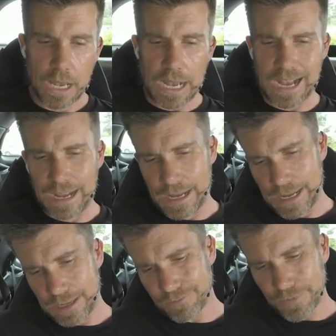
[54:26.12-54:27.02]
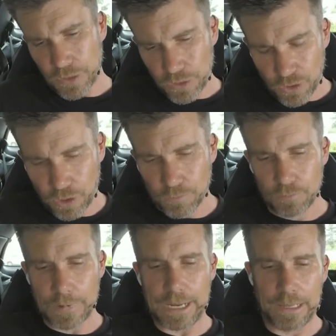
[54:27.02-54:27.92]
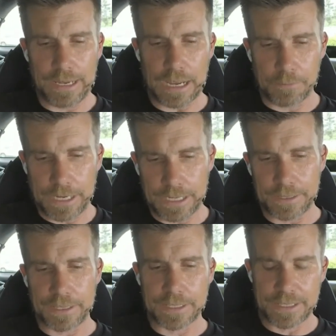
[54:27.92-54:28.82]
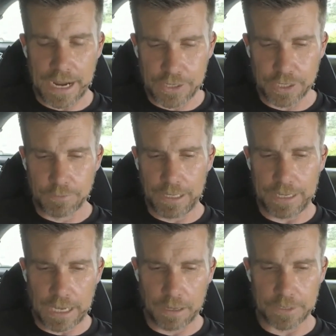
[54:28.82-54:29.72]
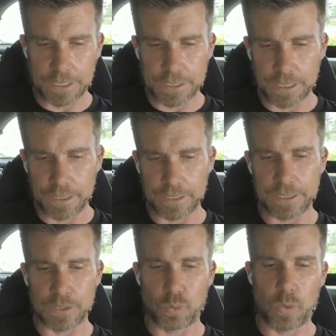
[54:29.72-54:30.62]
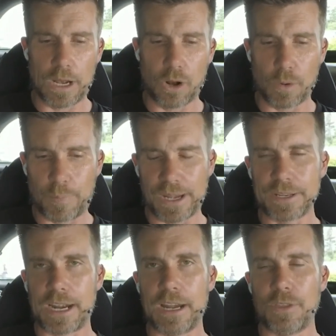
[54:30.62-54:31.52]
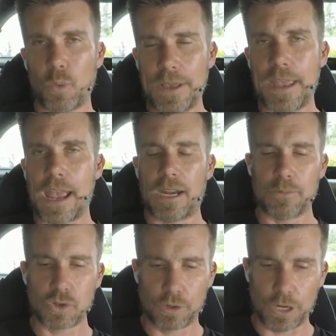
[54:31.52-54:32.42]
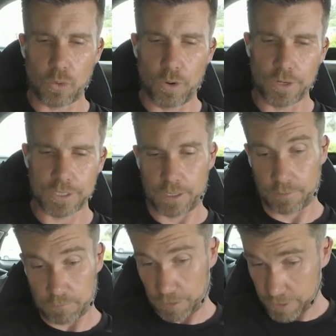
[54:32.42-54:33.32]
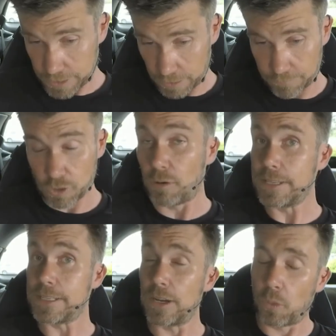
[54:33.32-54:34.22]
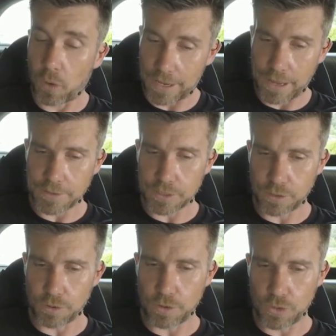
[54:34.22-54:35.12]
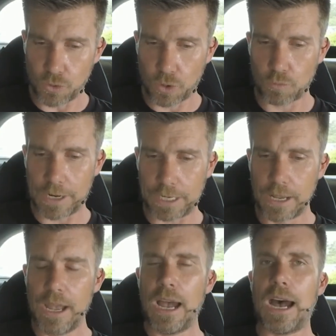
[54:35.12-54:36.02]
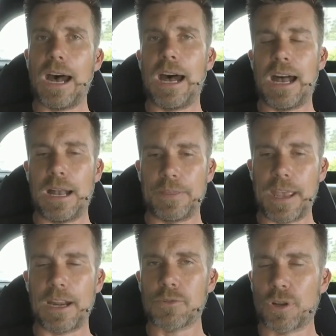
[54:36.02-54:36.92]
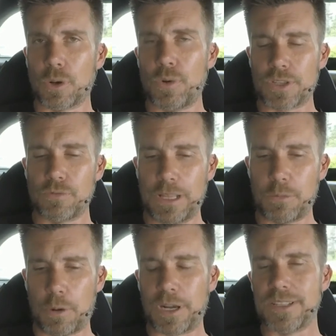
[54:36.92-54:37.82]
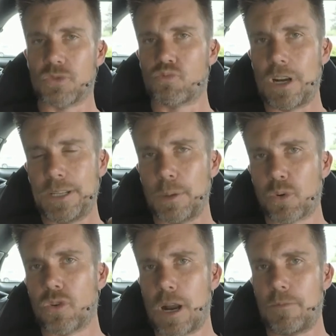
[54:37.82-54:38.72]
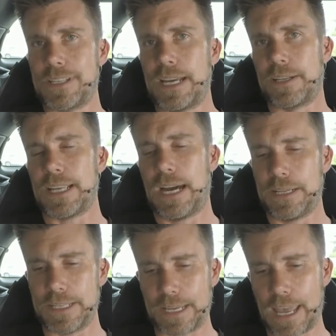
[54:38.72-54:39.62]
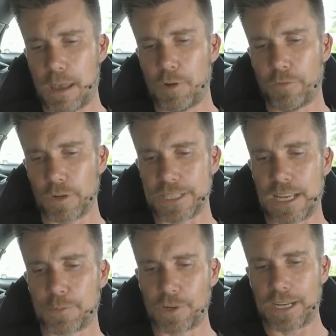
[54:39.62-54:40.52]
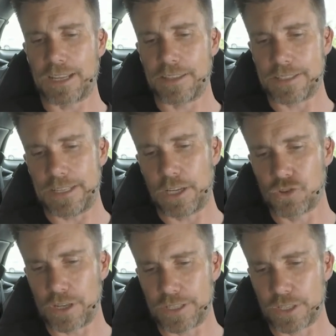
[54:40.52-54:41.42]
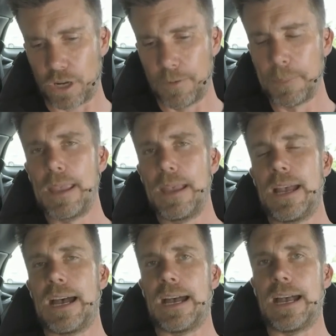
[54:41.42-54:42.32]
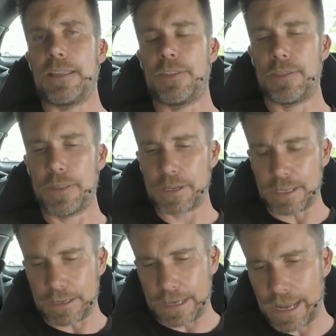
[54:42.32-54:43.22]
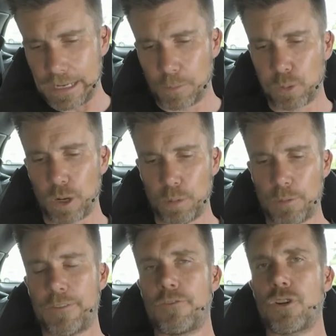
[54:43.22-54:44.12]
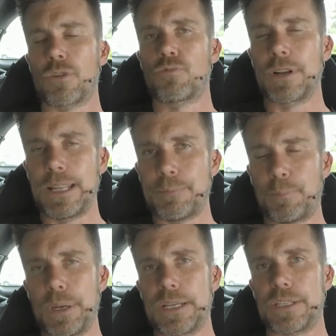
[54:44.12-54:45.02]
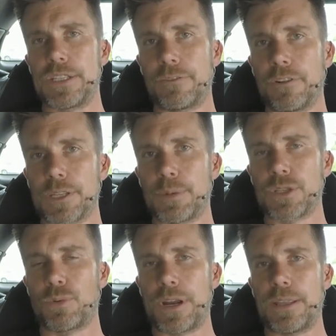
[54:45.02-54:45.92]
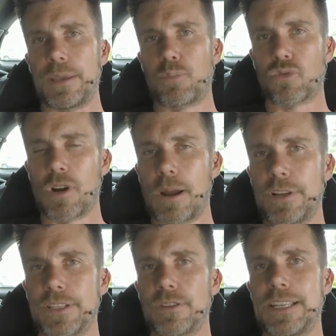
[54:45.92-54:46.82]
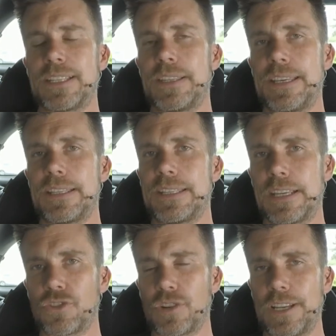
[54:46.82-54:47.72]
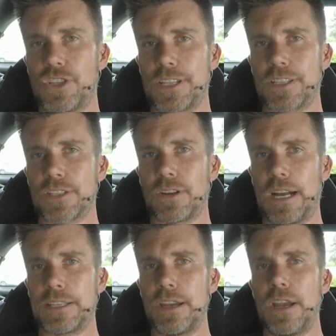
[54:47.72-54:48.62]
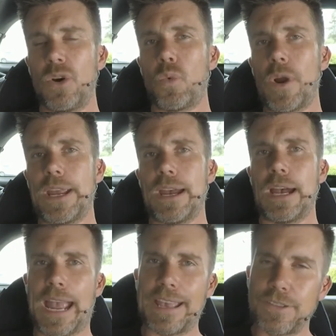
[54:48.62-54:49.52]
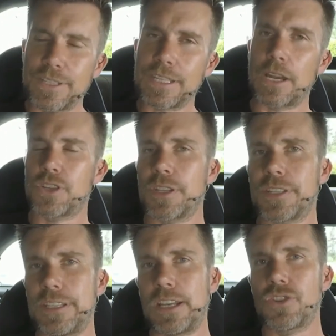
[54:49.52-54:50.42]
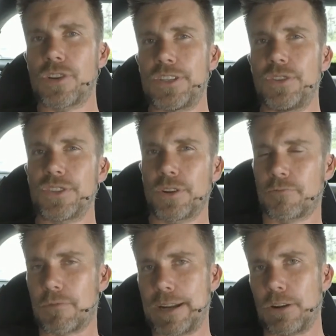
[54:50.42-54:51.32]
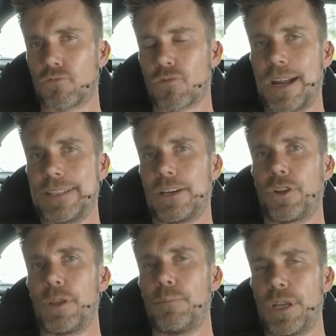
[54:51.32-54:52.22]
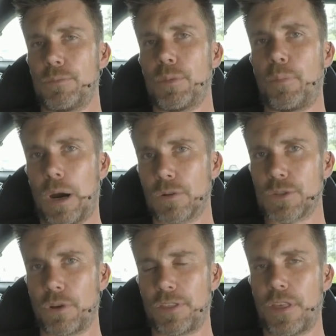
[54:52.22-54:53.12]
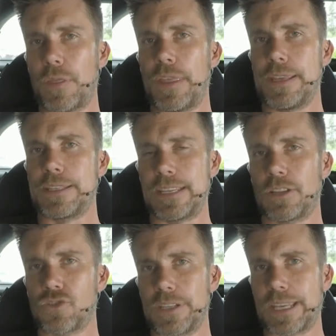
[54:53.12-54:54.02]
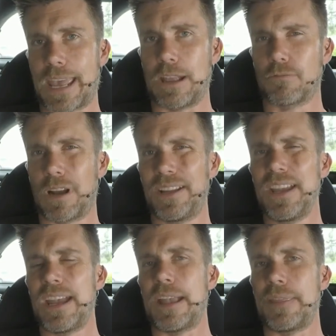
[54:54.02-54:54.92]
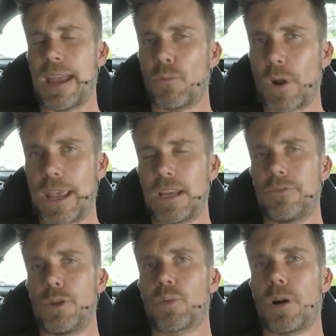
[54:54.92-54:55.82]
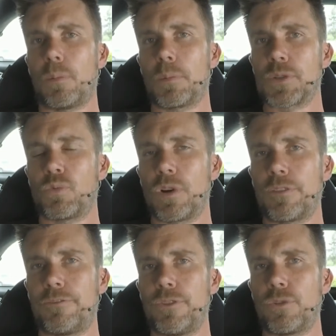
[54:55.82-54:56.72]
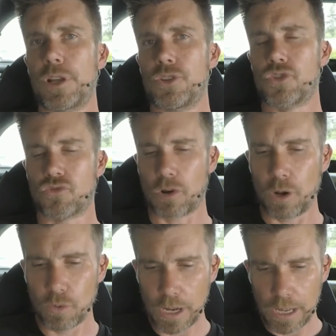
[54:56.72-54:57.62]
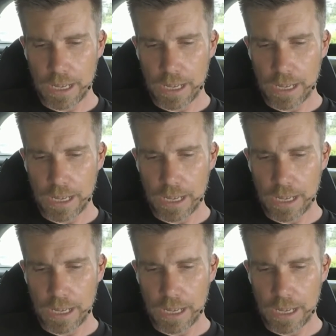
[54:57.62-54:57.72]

Uh, not really. I mean, the staging really comes into this as well, but uh, the way the Adaptronic works, and obviously I have no idea what E C U you're running, uh, the Adaptronic works really well because it's running the primaries out as hard as it can before it starts bringing in the secondaries. So uh, the, you can get a problem if you've got a really big difference between the primary size and the secondary injector size, where as you stage in the secondaries, you're sort of running right down on the minimum pulse width that the secondaries can run, and that can give you problems with fuel control.